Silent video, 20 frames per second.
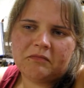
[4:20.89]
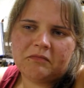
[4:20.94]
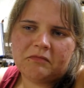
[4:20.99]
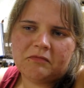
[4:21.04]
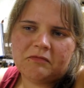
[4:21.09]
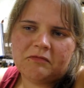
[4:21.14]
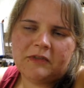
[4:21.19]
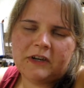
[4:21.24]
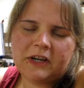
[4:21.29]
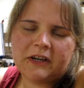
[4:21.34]

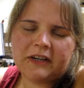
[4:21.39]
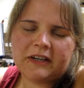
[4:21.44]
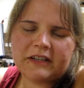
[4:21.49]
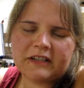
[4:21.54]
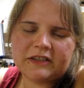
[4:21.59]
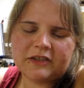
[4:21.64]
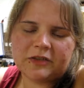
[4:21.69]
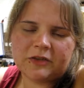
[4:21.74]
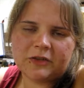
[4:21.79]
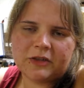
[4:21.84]
Varying
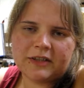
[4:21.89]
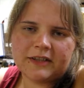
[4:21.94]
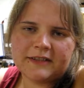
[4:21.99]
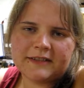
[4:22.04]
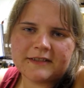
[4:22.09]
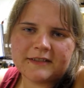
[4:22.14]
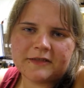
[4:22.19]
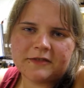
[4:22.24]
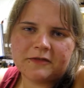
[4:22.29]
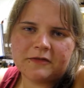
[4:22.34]

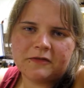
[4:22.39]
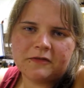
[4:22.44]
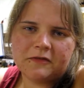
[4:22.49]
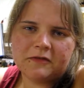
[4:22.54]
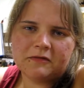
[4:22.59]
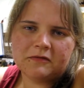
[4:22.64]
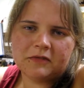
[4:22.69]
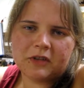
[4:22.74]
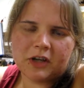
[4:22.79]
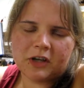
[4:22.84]
degrees of
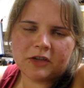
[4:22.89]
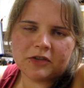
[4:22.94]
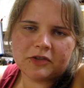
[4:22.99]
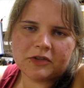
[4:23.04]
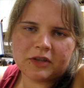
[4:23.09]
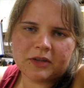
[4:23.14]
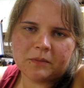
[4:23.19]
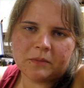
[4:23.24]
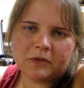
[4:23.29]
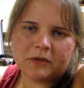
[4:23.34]

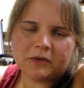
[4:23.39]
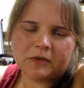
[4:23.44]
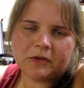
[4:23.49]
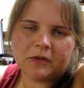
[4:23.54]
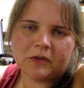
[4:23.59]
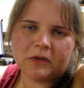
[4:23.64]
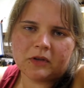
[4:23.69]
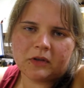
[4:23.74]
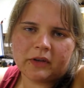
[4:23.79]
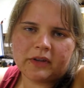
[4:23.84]
hardship, of
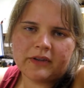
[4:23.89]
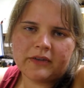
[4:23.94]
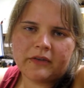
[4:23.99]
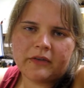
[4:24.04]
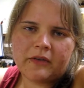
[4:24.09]
course.